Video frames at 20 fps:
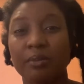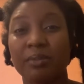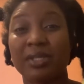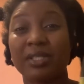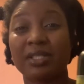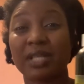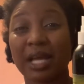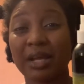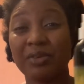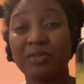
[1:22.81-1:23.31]

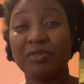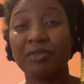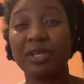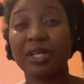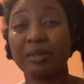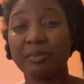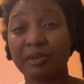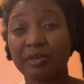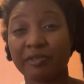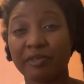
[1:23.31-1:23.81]
but I'd
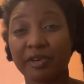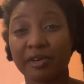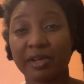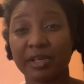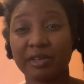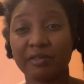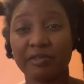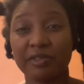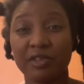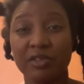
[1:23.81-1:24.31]
really prefer
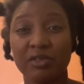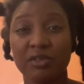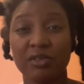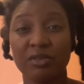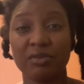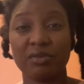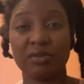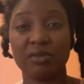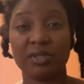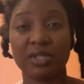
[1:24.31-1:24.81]
if you
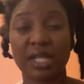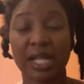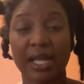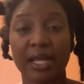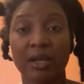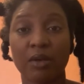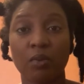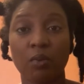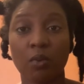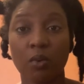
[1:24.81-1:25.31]
use
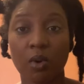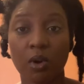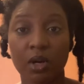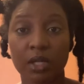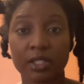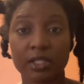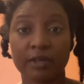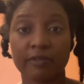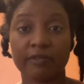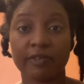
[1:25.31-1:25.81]
like
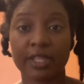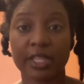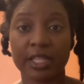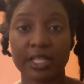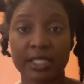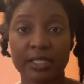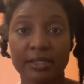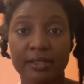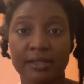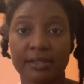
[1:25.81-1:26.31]
water for
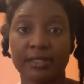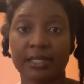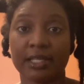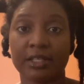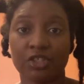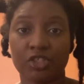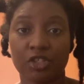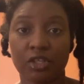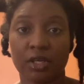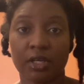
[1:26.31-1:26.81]
this
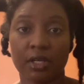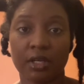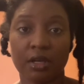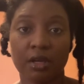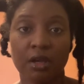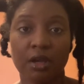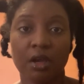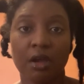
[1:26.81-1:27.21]
section